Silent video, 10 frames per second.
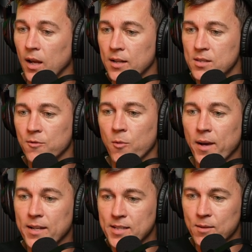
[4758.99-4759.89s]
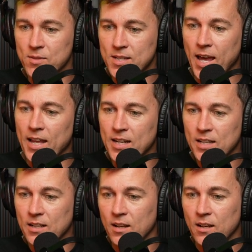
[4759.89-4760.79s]
and some of my attempts to edit
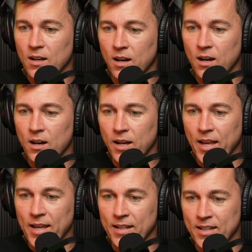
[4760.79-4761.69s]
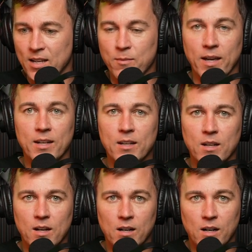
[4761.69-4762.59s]
it uh, and command it
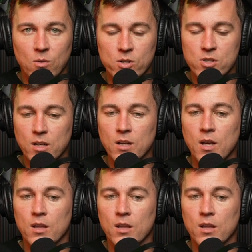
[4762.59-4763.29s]
uh, interesting.